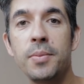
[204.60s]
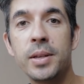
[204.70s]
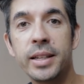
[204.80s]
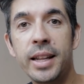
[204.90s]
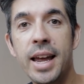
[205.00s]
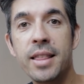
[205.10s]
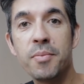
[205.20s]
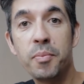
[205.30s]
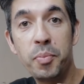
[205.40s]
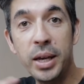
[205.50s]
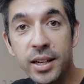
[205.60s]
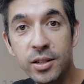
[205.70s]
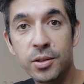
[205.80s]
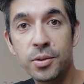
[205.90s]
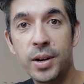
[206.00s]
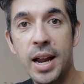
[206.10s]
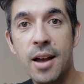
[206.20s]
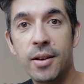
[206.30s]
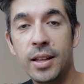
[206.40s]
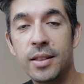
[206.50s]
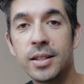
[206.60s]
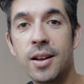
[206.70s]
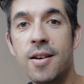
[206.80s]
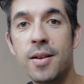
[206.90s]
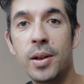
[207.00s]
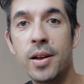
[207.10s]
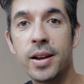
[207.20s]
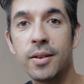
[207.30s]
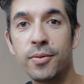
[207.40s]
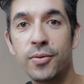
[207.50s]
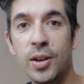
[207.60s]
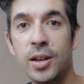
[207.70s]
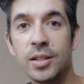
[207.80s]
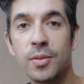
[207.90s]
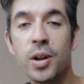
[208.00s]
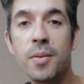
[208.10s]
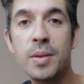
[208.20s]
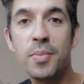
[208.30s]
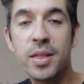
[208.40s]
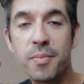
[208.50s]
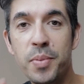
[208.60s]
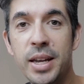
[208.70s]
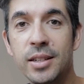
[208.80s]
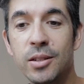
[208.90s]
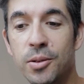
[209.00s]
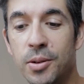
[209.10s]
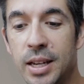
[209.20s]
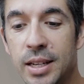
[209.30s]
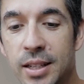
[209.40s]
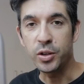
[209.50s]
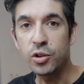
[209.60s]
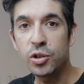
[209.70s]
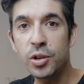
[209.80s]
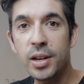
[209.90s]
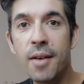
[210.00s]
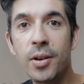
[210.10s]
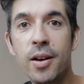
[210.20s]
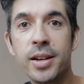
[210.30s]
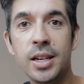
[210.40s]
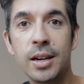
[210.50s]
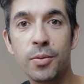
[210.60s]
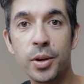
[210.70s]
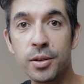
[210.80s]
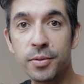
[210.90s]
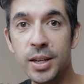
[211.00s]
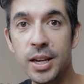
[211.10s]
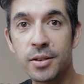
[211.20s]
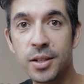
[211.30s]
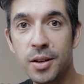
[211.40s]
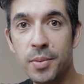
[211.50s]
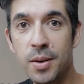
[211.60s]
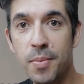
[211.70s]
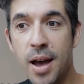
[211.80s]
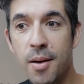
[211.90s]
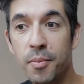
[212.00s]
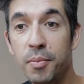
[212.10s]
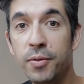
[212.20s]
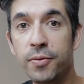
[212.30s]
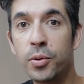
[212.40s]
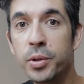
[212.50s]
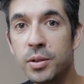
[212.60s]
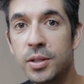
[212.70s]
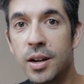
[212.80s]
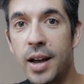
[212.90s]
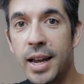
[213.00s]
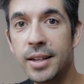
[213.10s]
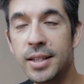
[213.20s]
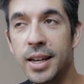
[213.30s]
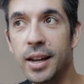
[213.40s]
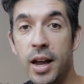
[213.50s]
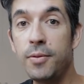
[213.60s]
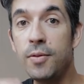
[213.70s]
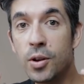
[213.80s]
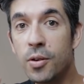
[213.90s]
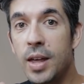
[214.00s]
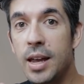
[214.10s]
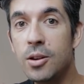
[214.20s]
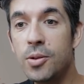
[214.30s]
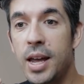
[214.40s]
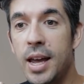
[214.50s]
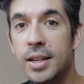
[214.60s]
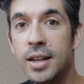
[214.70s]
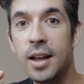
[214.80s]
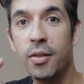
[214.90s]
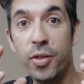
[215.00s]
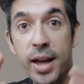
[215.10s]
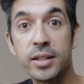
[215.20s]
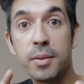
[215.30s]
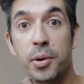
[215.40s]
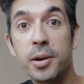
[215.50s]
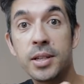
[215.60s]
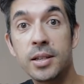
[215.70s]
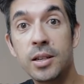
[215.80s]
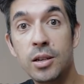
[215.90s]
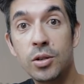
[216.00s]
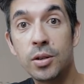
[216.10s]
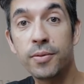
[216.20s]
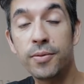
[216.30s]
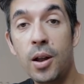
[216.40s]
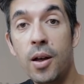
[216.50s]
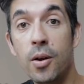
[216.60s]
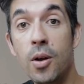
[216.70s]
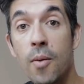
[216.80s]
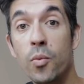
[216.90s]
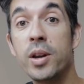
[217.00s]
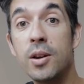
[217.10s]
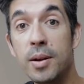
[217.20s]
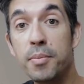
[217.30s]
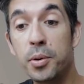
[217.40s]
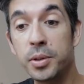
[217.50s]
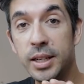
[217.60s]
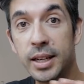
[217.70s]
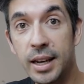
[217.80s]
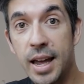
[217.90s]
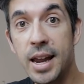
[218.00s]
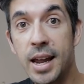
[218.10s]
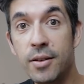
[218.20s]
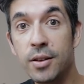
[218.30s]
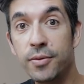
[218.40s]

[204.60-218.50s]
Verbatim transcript: tip is lay the big story out in the timeline first. And what I mean by the big story is you should have an idea of what your video is going to be about before you start editing. And if you've got that in your head, that's the process that you should follow when you're importing and laying out your